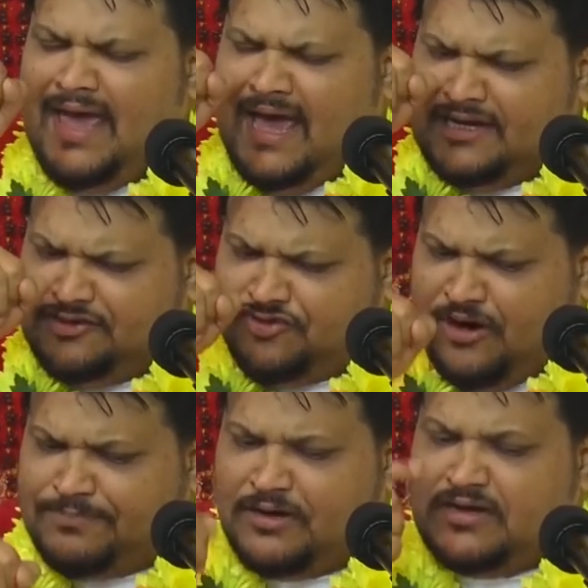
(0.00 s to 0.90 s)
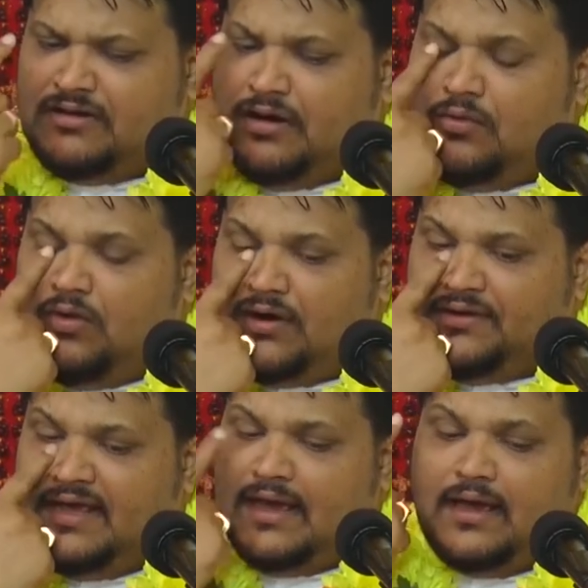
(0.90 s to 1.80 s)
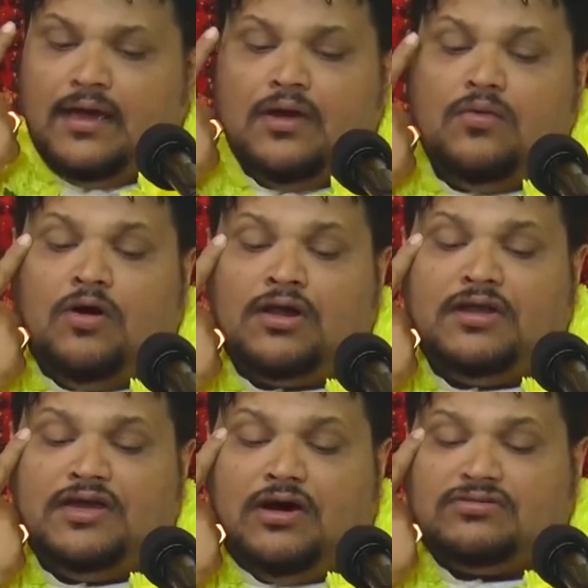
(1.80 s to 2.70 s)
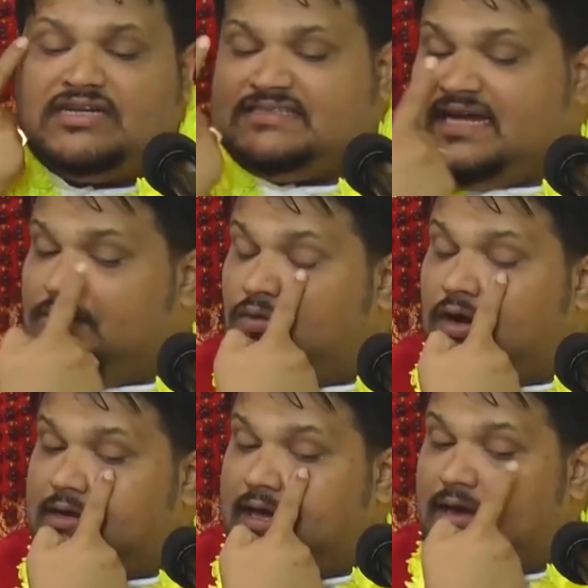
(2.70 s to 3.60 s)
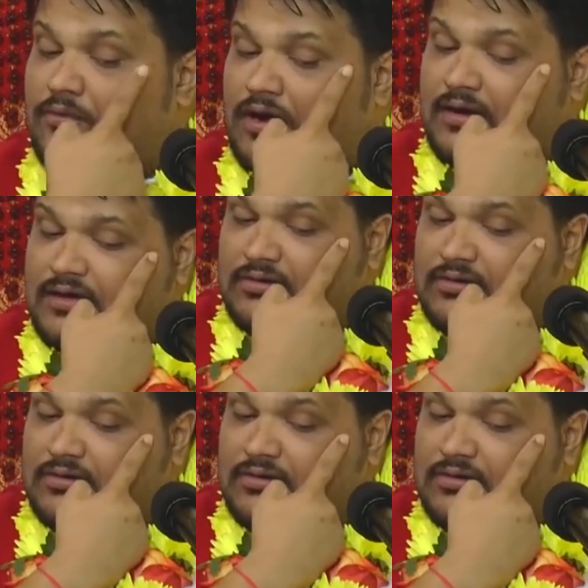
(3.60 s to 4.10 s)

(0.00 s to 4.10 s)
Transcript: and it dropped on the ground. One here, one on the outer side, one here, one on